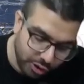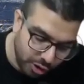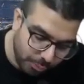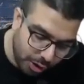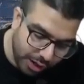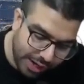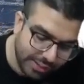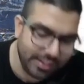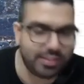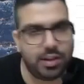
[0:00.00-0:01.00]
or bond,
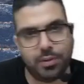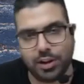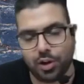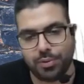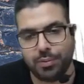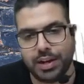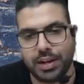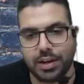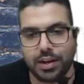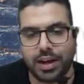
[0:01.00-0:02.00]
IGST when you have given an
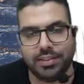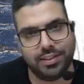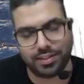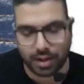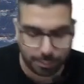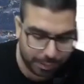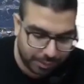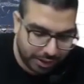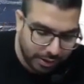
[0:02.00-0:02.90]
IGST ka payment,